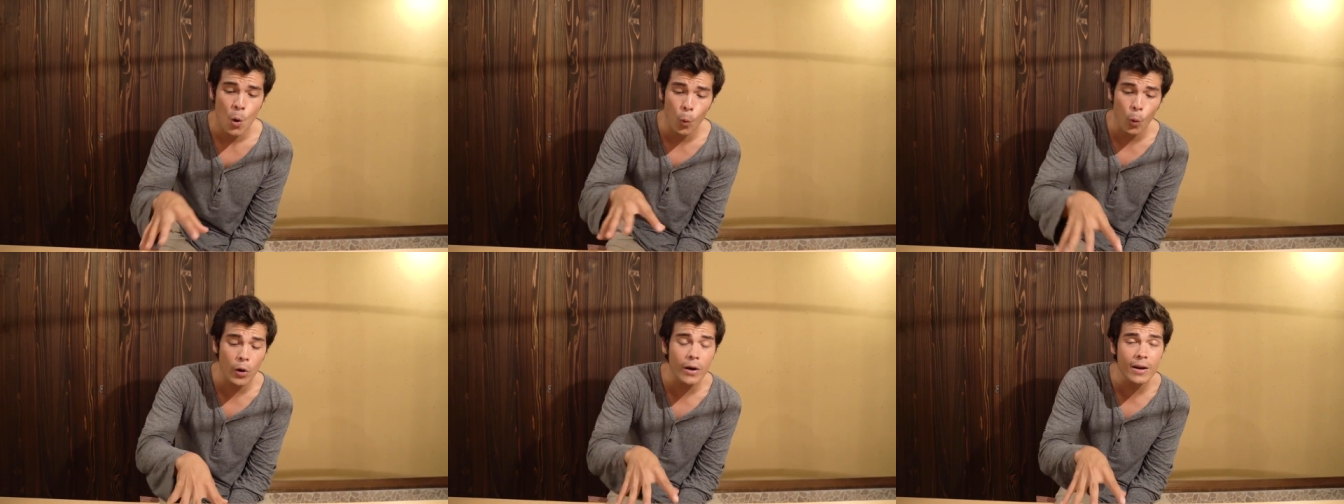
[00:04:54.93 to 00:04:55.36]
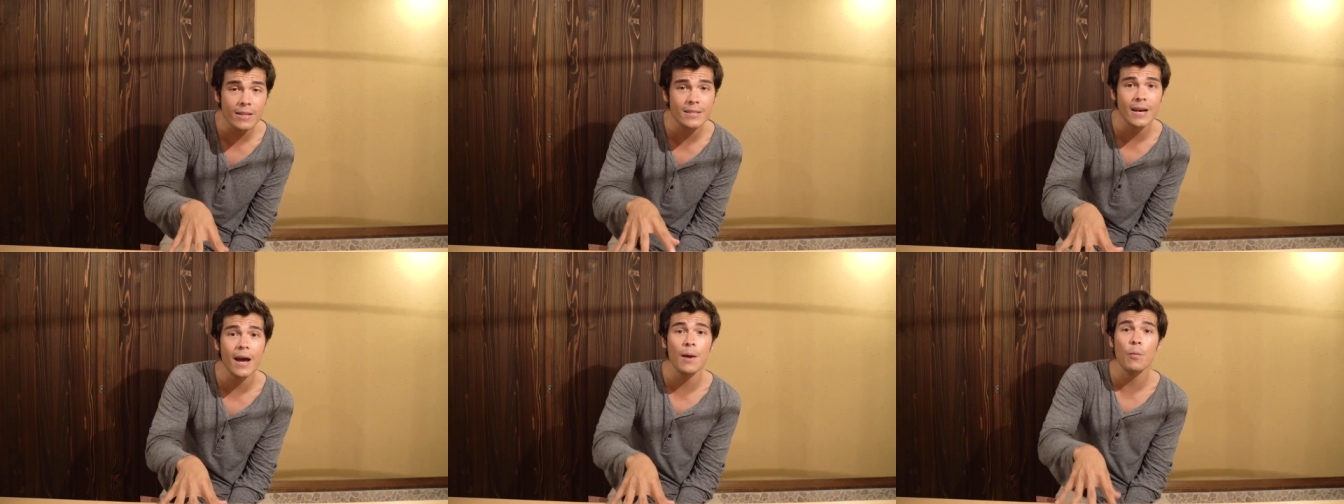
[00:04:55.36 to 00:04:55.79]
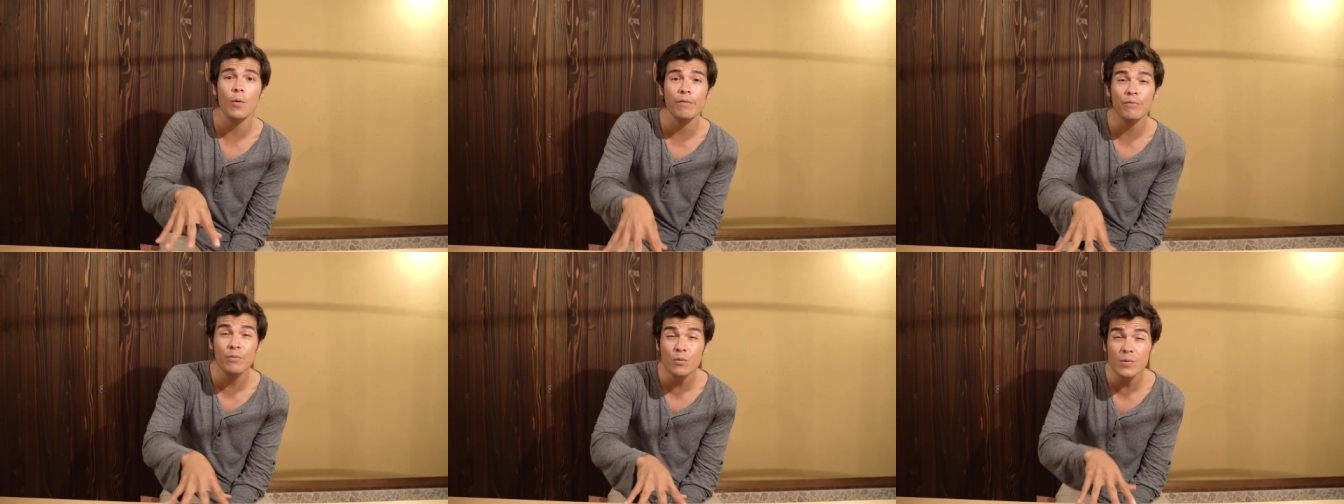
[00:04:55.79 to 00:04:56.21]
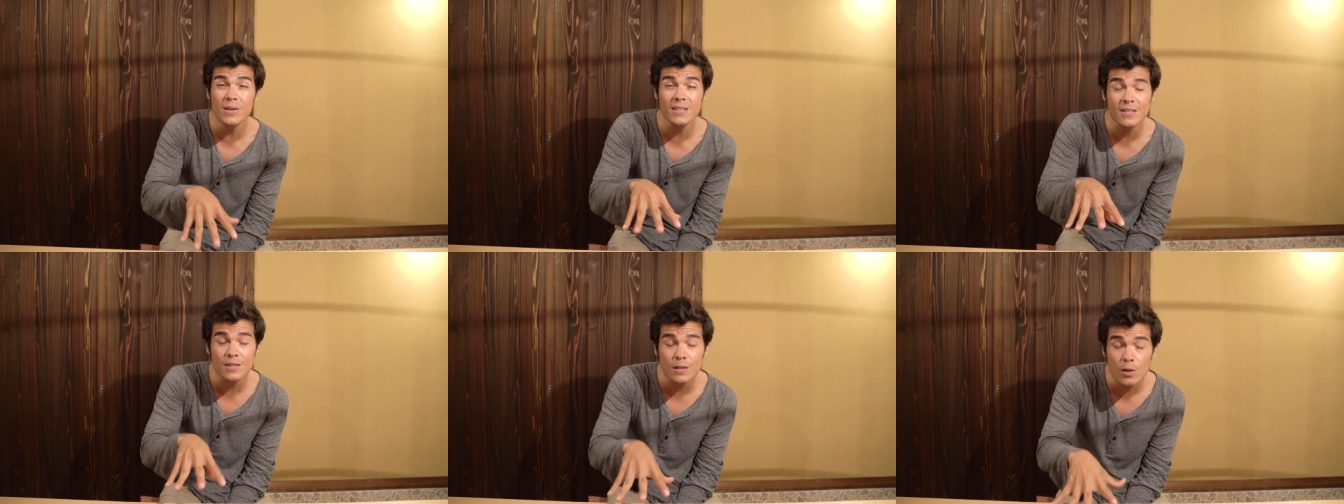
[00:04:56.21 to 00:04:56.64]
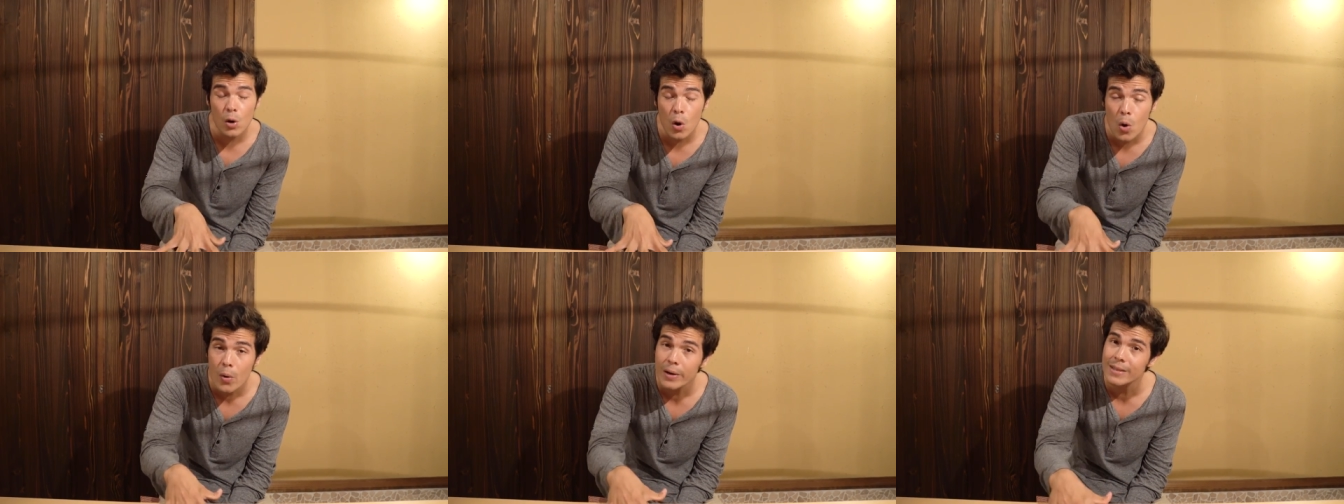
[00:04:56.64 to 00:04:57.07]
We're at a time where food is
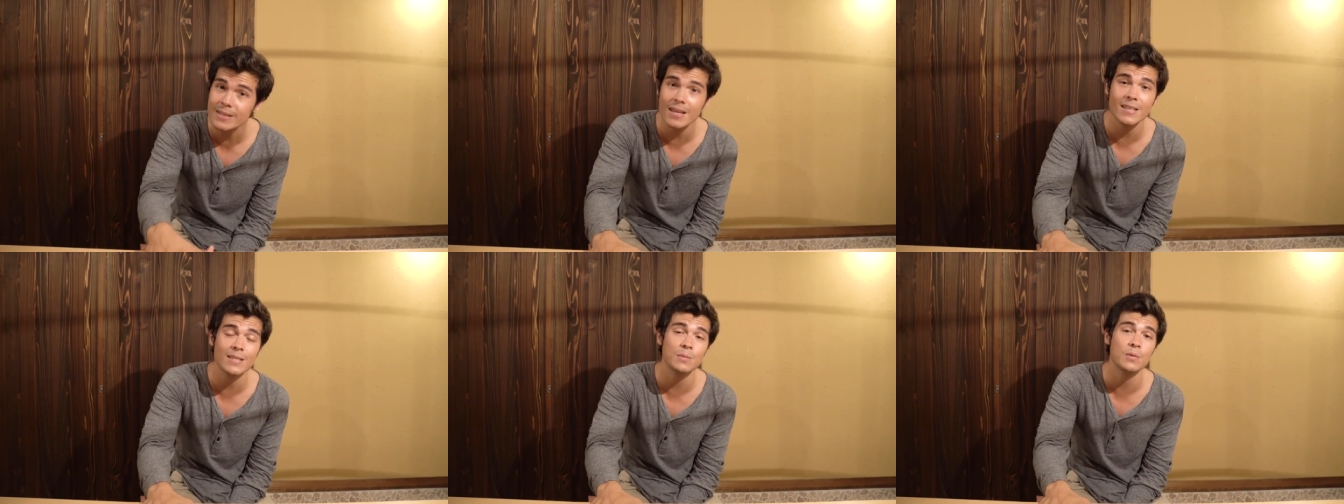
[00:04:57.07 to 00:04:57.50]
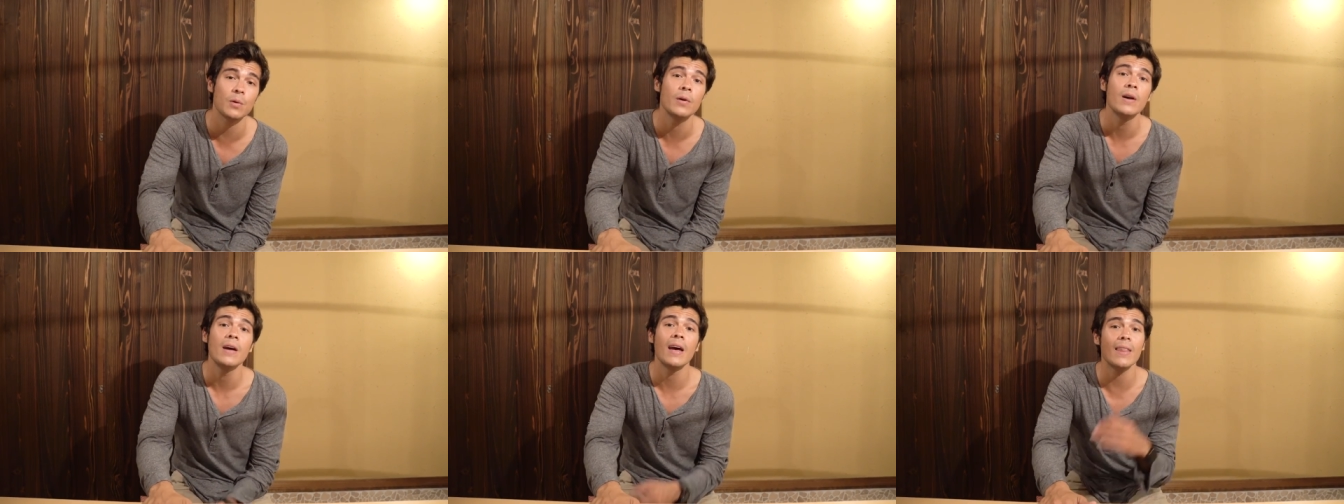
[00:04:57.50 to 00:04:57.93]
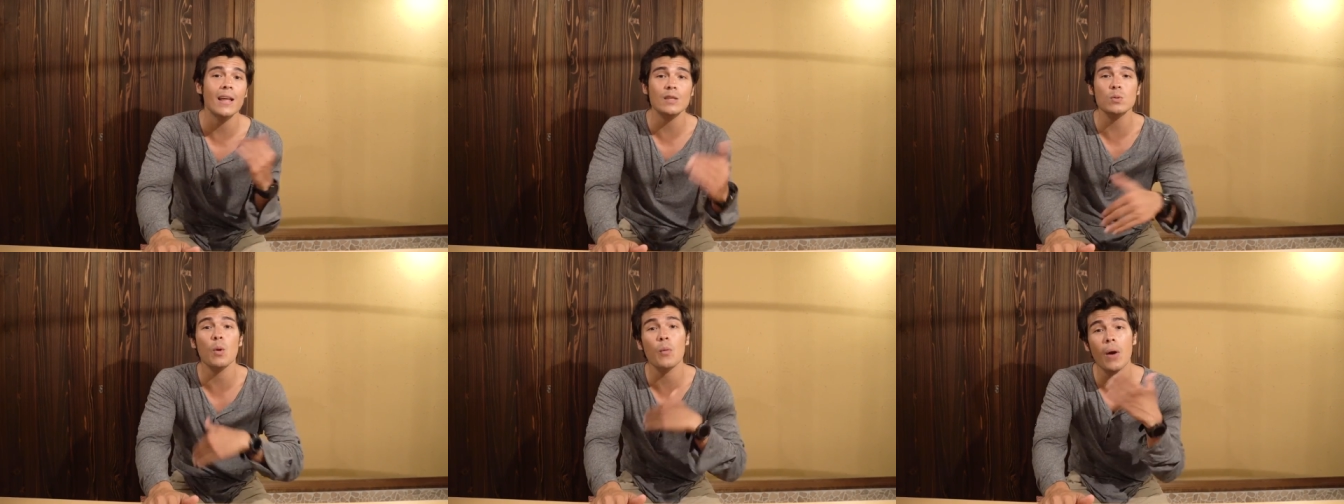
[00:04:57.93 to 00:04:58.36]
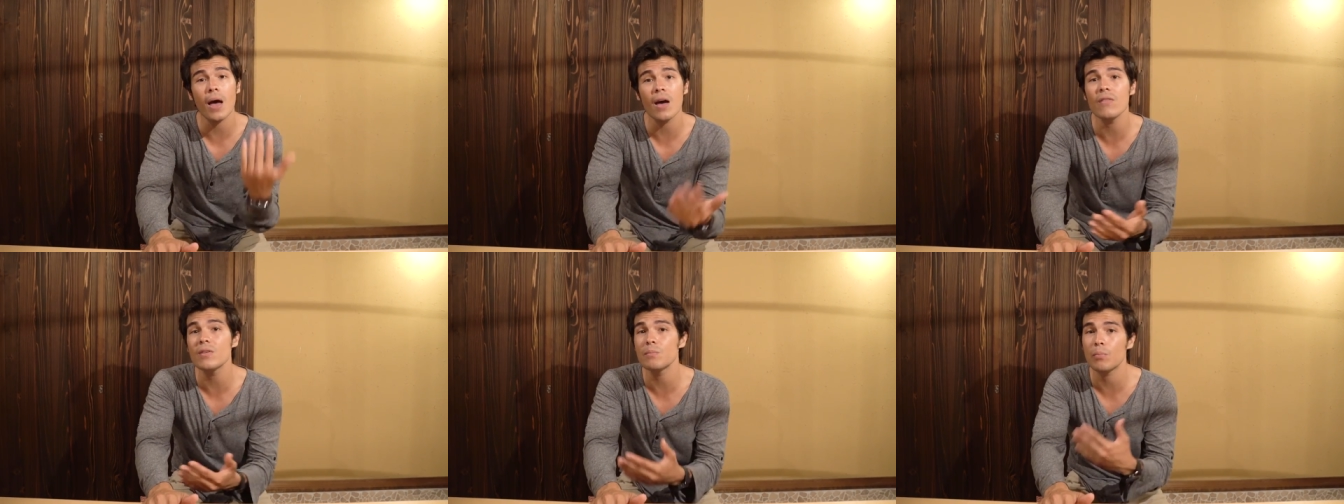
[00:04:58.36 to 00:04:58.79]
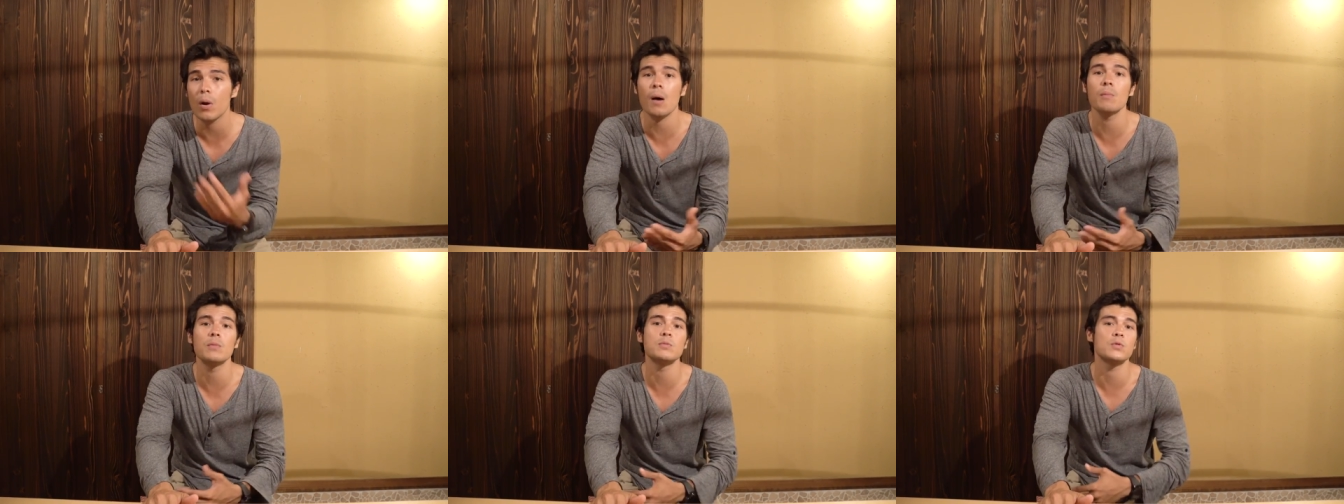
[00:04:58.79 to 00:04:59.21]
so accessible and that's why we're having
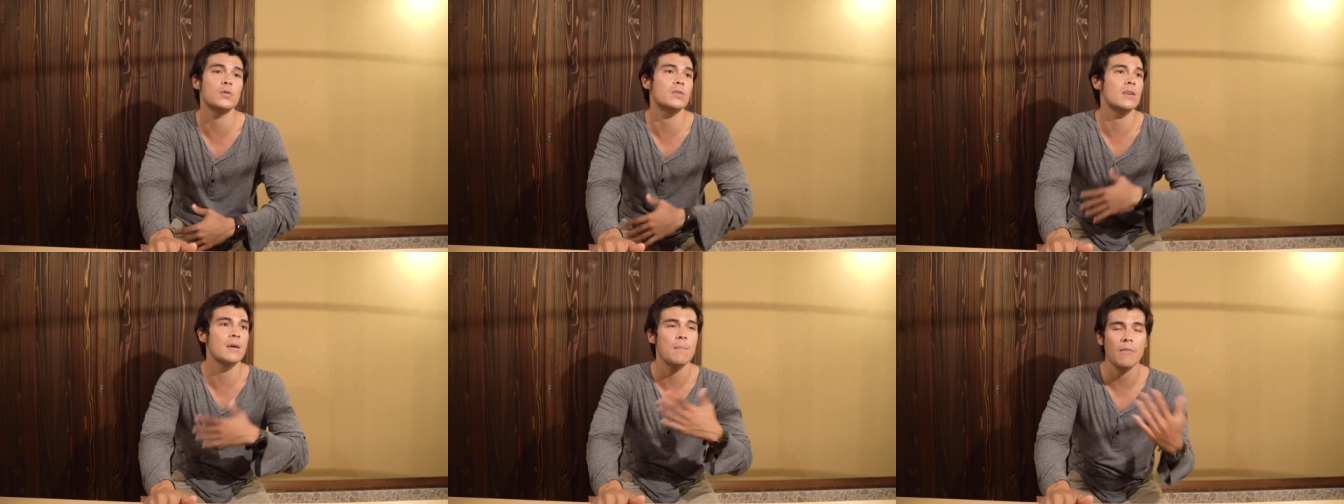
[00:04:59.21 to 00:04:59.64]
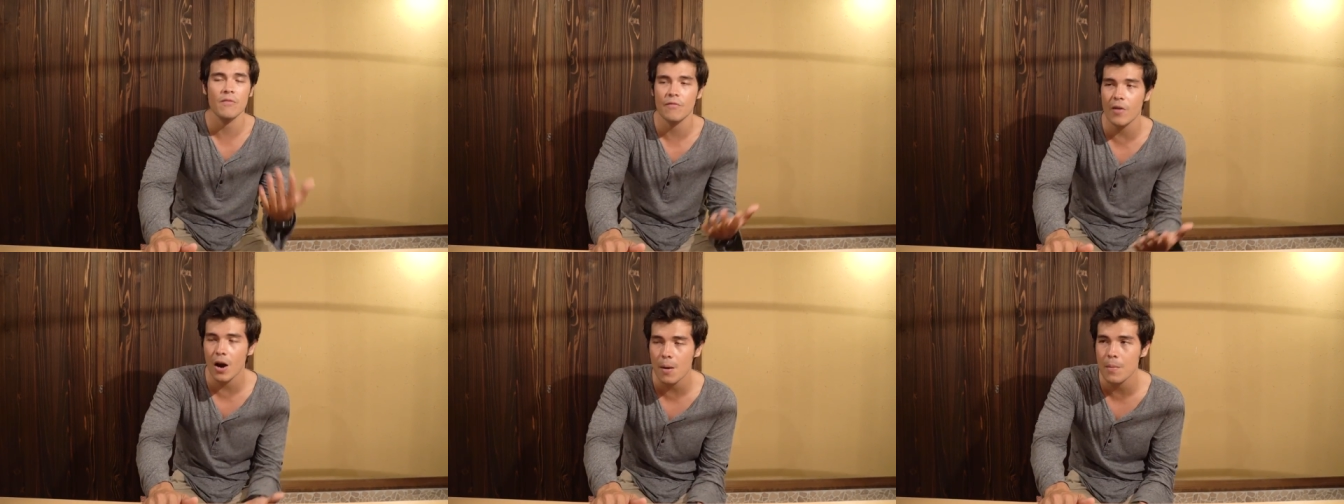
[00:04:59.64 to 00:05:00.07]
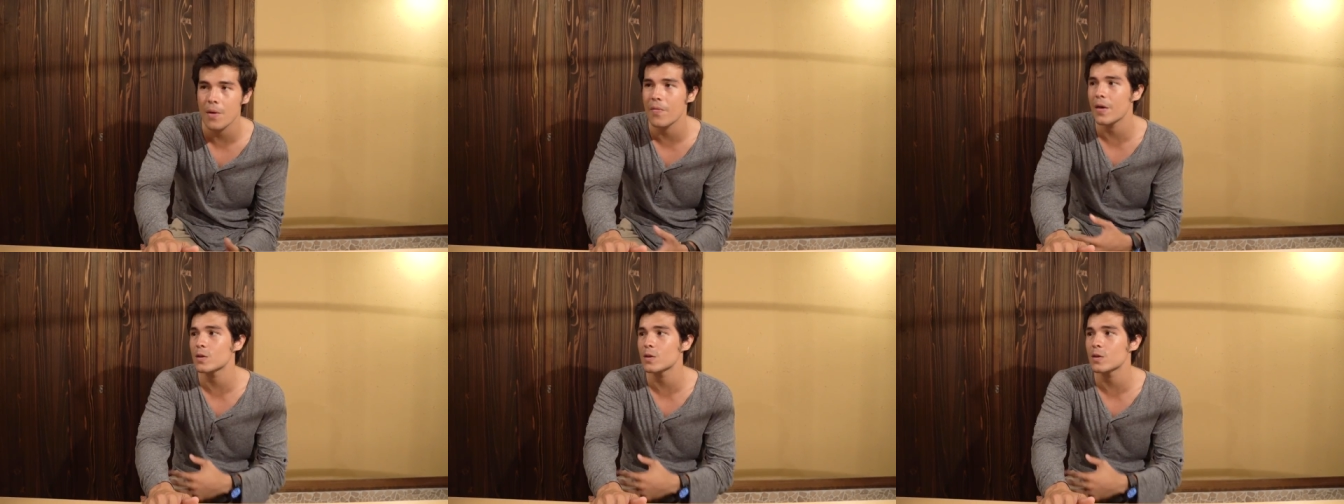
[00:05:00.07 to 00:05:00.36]
problems with the environment.